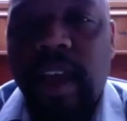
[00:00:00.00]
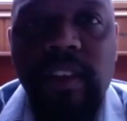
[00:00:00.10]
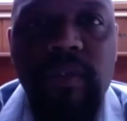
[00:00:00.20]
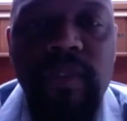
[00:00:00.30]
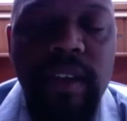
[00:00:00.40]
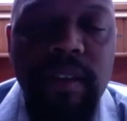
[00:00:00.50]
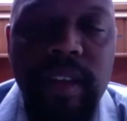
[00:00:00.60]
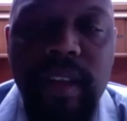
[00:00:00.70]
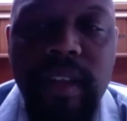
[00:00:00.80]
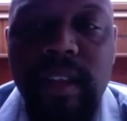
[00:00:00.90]
is
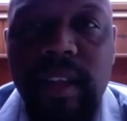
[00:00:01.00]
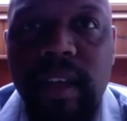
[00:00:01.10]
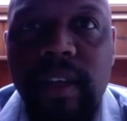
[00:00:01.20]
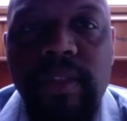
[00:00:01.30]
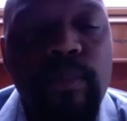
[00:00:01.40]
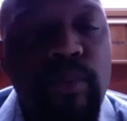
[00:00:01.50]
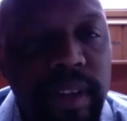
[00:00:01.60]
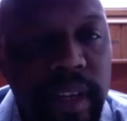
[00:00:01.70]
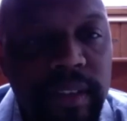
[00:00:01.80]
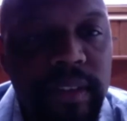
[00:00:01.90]
finally the
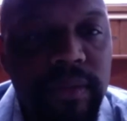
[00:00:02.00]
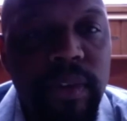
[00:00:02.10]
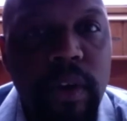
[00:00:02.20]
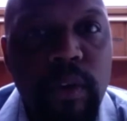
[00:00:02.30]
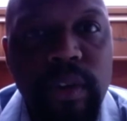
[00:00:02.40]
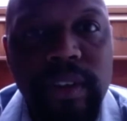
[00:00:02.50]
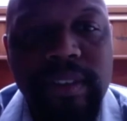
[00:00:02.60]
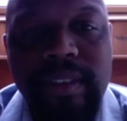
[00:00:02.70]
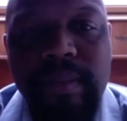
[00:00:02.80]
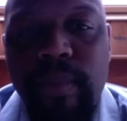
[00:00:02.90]
pretext for a
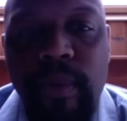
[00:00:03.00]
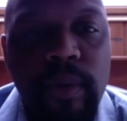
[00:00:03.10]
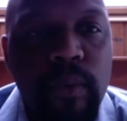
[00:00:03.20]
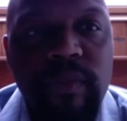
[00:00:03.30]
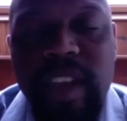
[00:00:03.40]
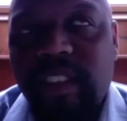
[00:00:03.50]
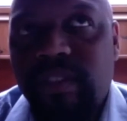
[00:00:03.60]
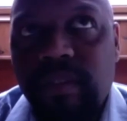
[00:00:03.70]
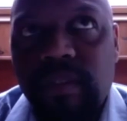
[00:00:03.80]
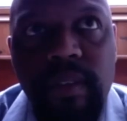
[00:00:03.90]
deeper
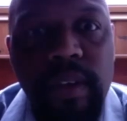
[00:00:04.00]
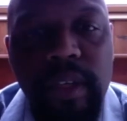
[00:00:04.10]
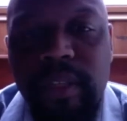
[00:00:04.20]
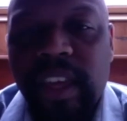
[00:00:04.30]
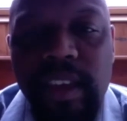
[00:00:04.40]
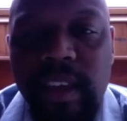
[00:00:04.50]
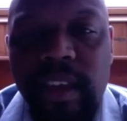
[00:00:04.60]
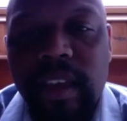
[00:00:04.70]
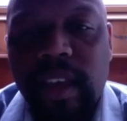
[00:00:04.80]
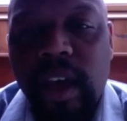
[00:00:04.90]
reflection,
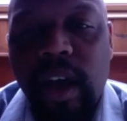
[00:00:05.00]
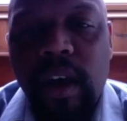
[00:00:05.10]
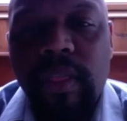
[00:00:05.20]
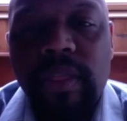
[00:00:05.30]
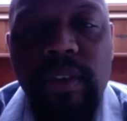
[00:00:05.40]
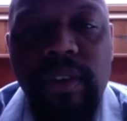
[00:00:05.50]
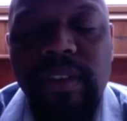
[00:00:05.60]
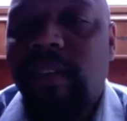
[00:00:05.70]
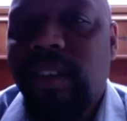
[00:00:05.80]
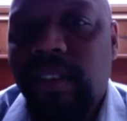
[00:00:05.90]
thinking on the
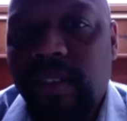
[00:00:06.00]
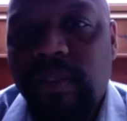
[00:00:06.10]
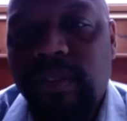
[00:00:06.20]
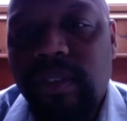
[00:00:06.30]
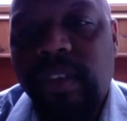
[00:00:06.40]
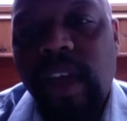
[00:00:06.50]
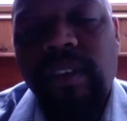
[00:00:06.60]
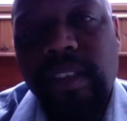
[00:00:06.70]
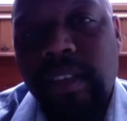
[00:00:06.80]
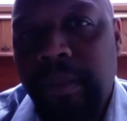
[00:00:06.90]
darkness of society?